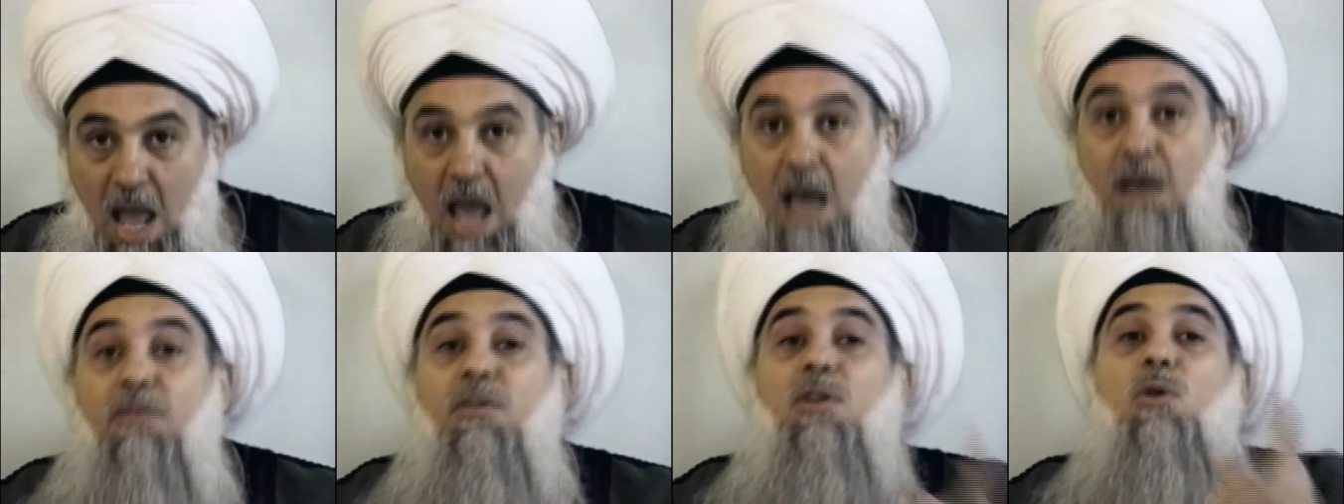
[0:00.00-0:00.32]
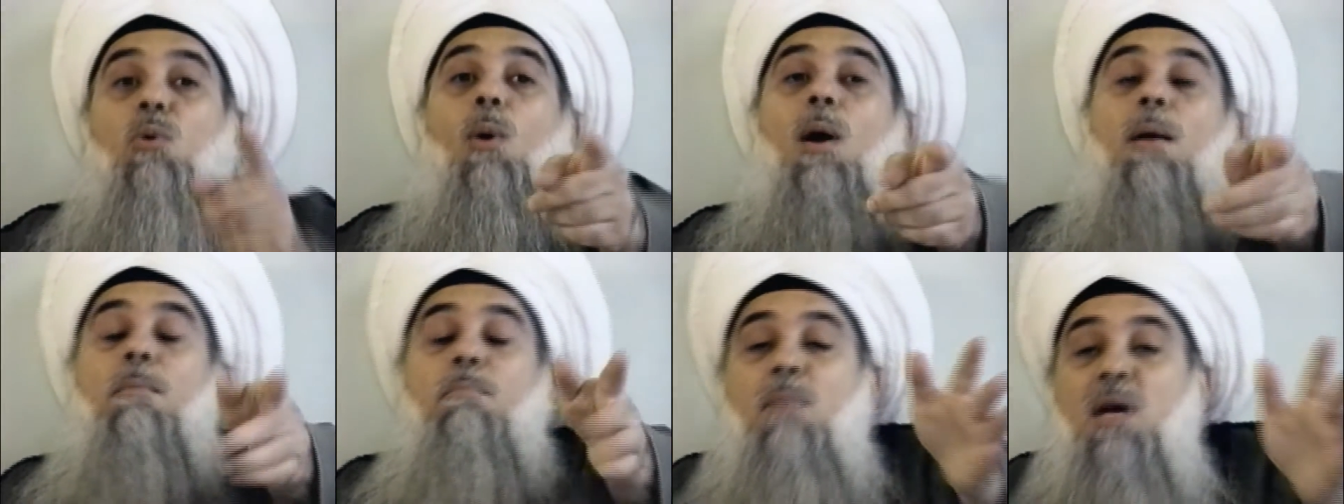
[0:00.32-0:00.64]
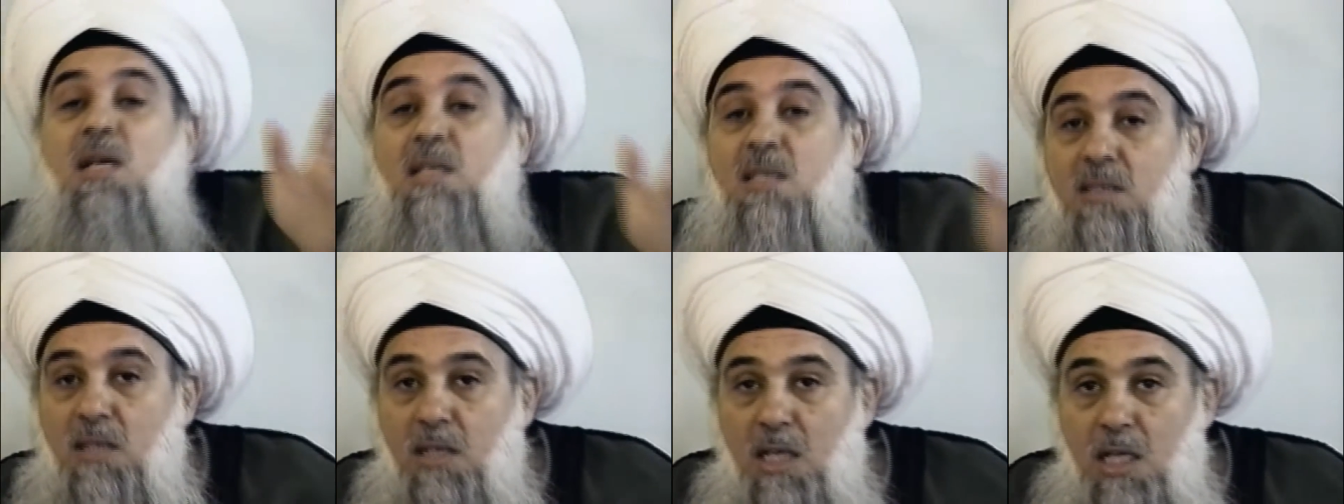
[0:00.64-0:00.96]

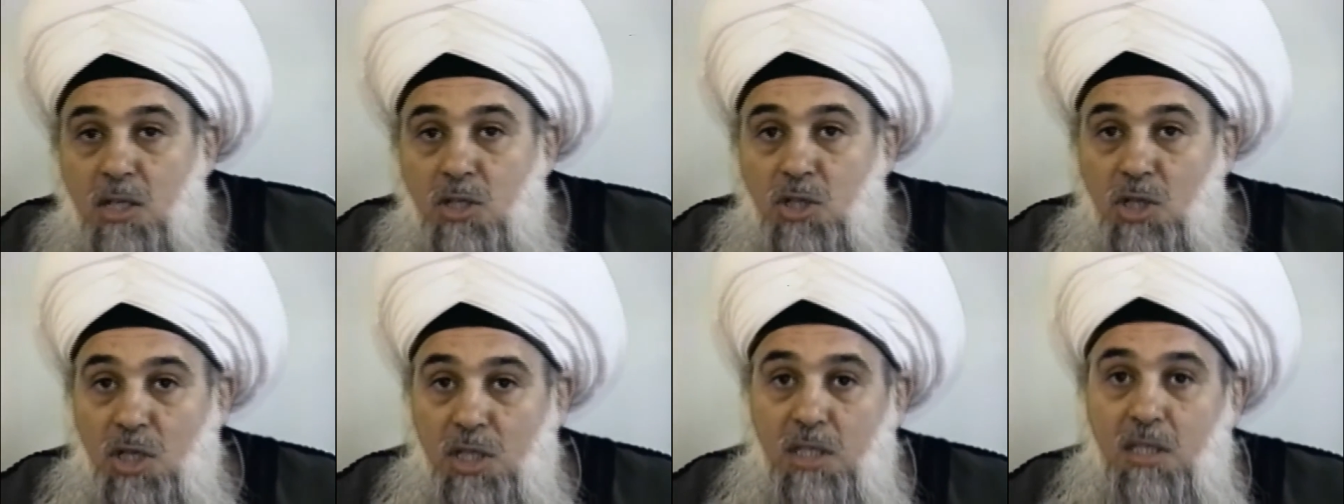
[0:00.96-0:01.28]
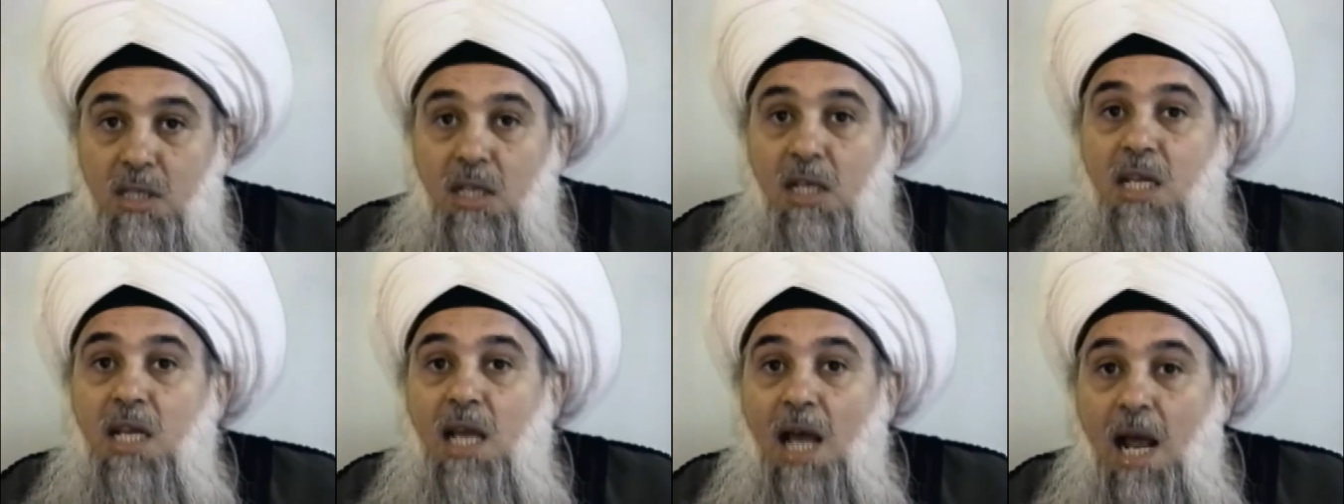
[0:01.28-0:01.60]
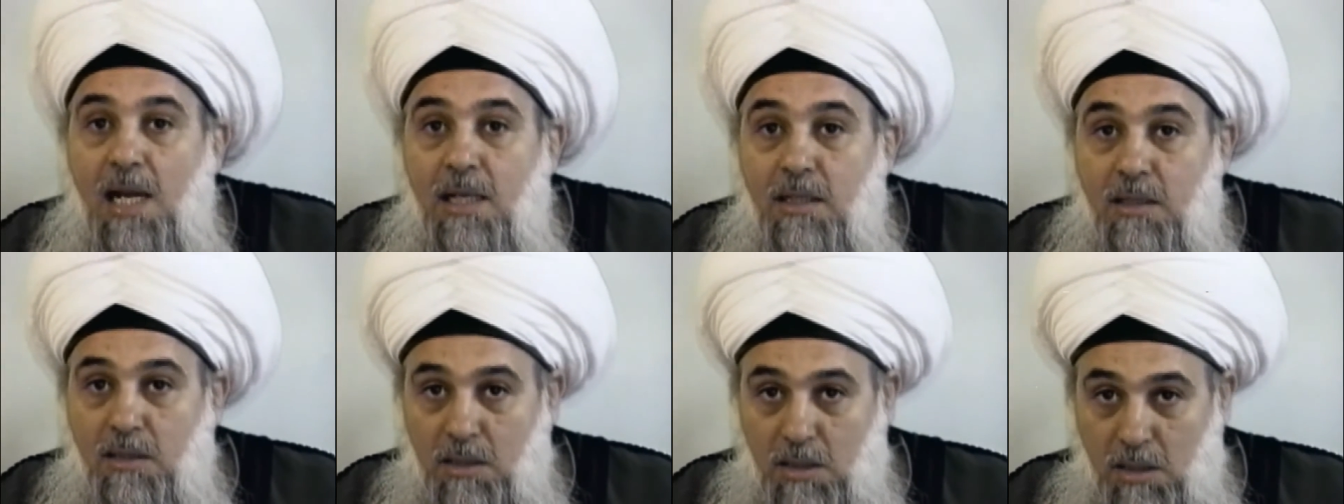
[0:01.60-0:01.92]
Everyone must reach his
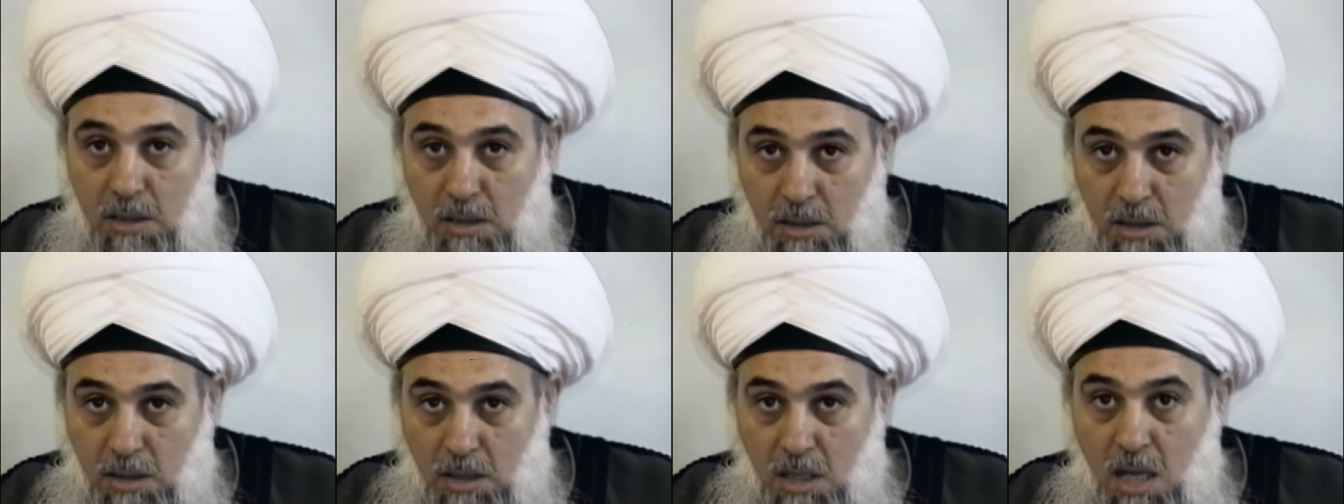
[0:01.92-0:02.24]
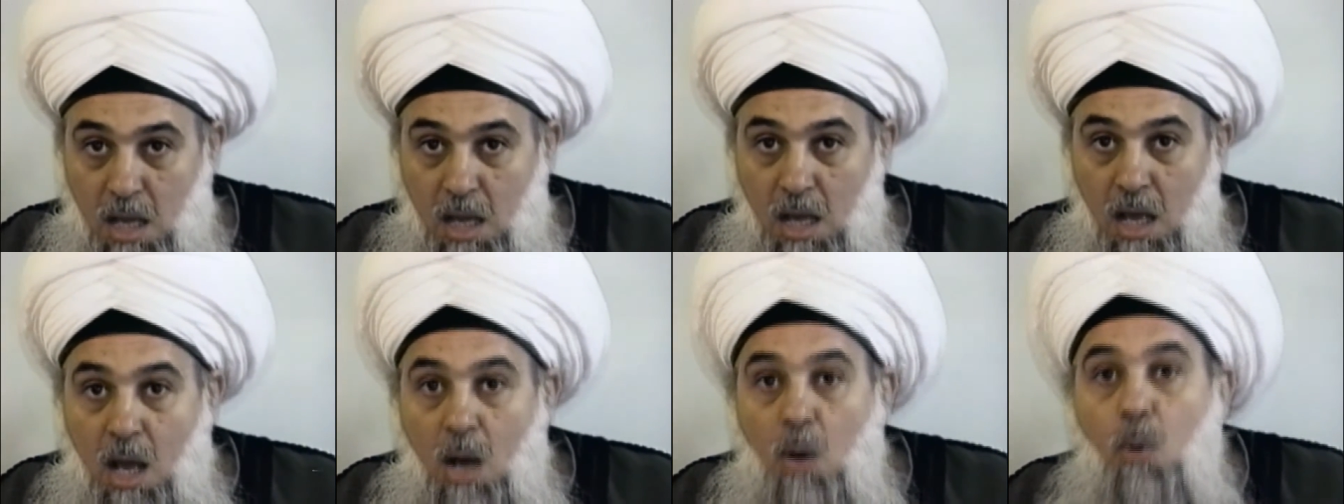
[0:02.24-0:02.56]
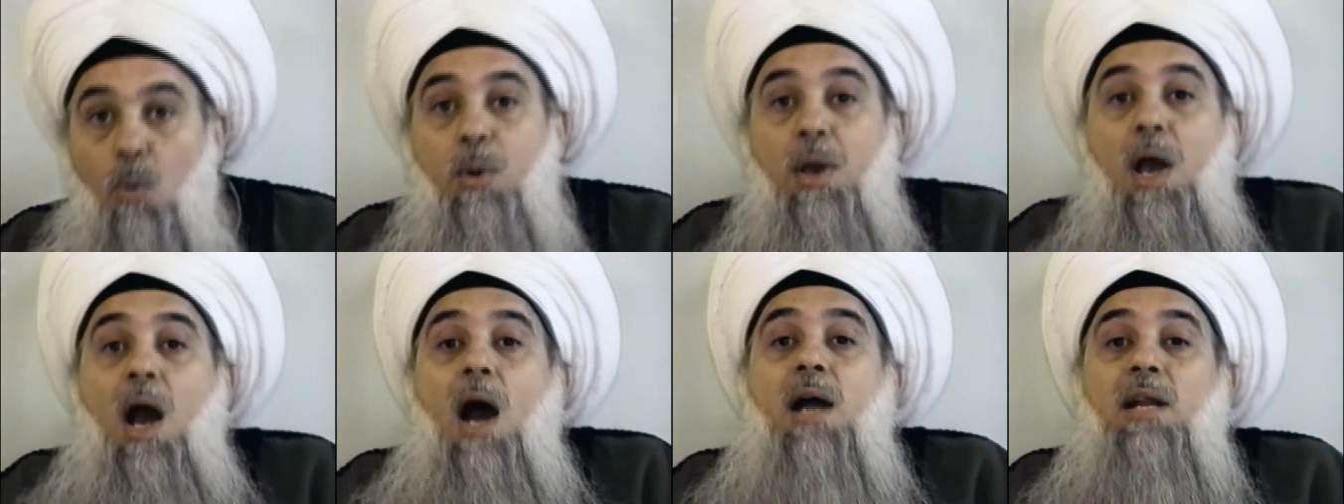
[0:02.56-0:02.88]
reality.
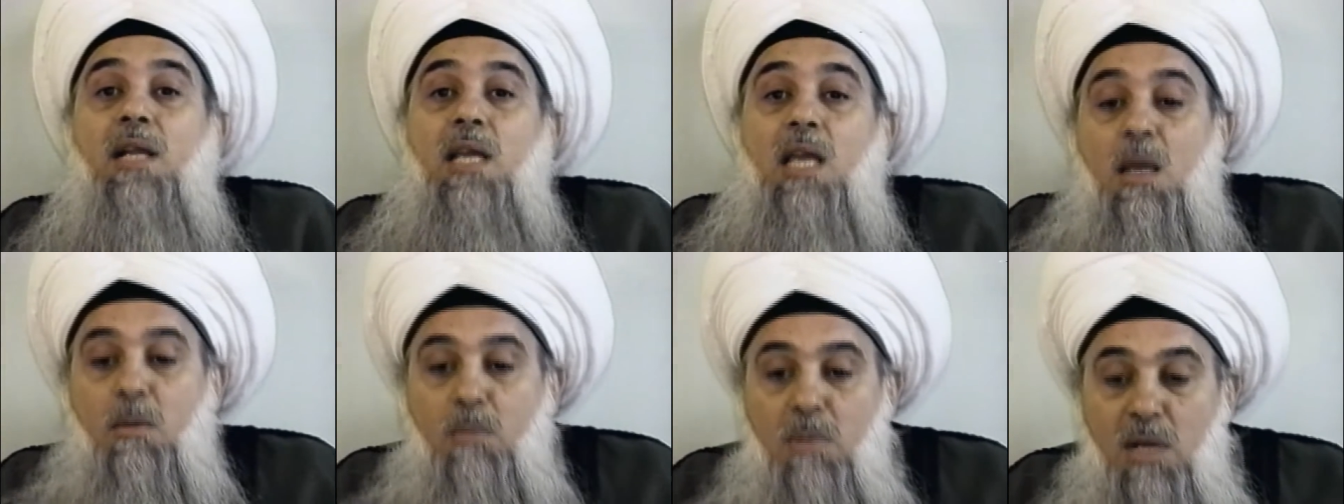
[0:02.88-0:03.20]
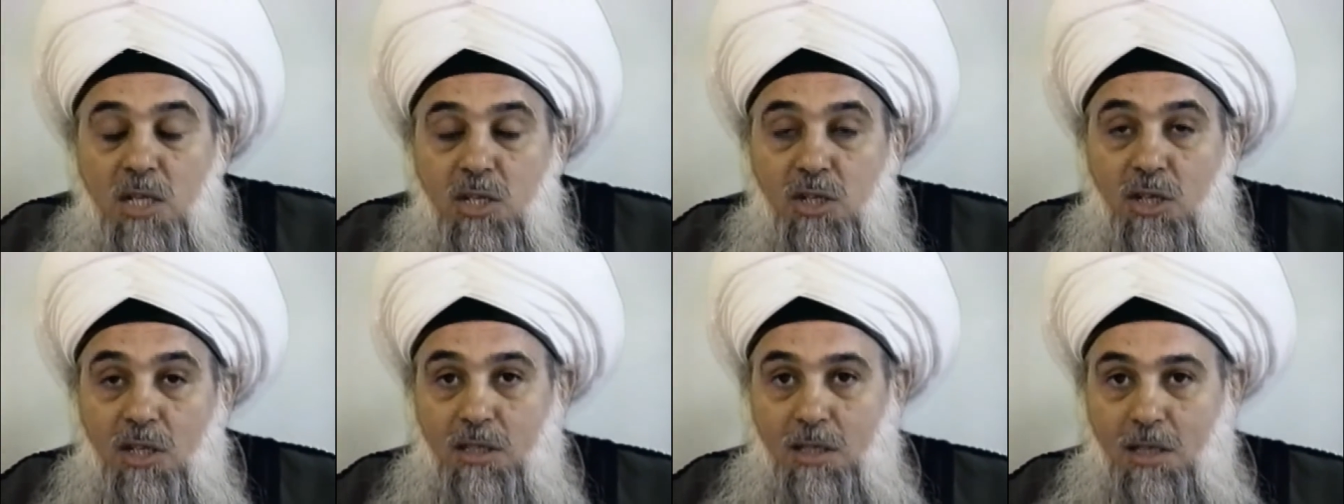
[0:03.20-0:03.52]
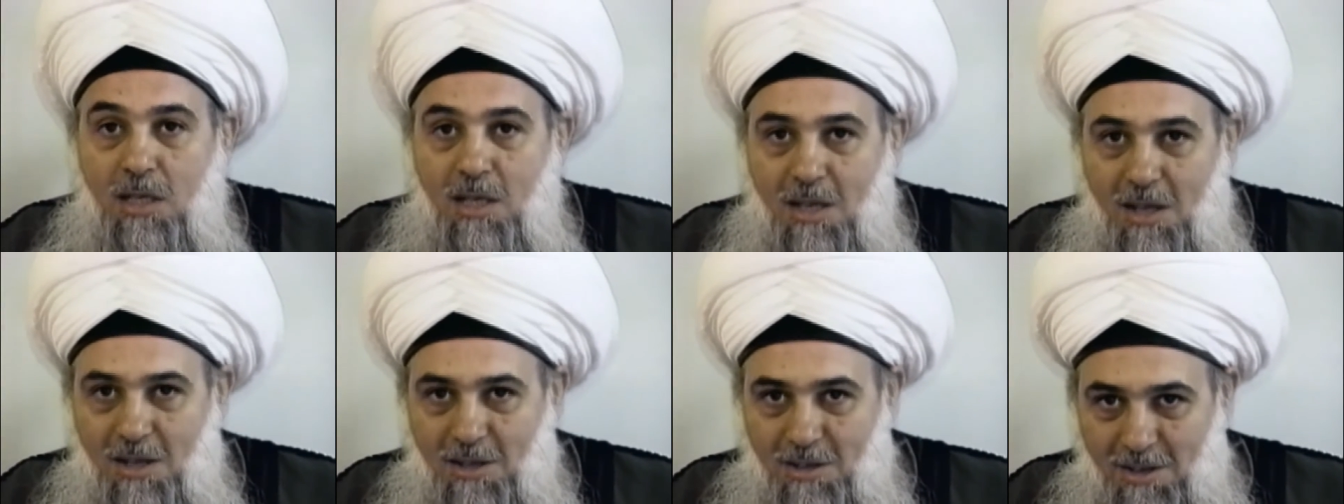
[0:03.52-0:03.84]
We are
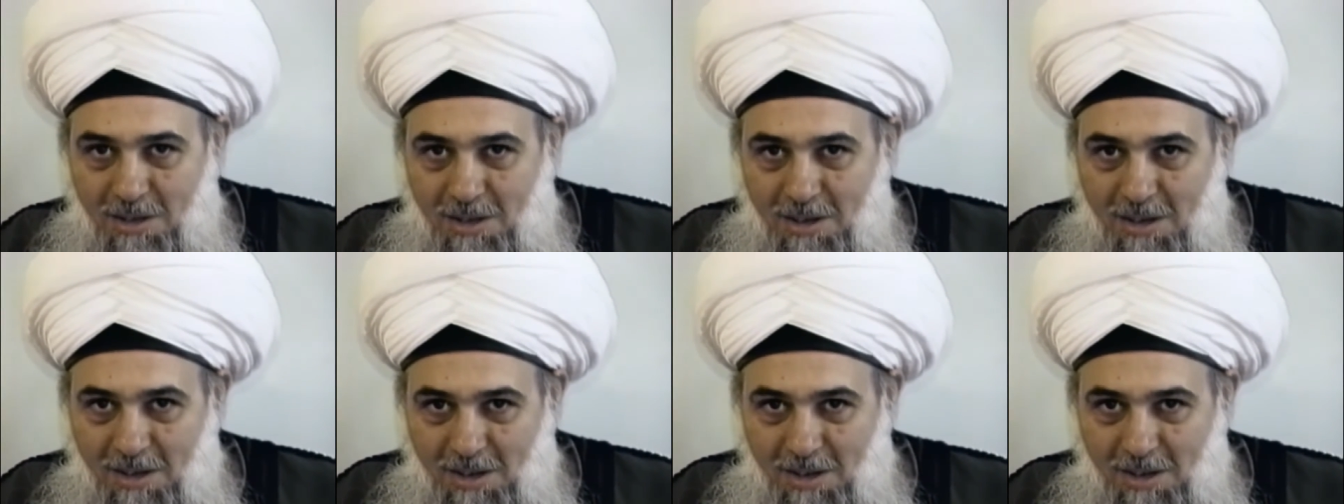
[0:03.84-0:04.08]
images here.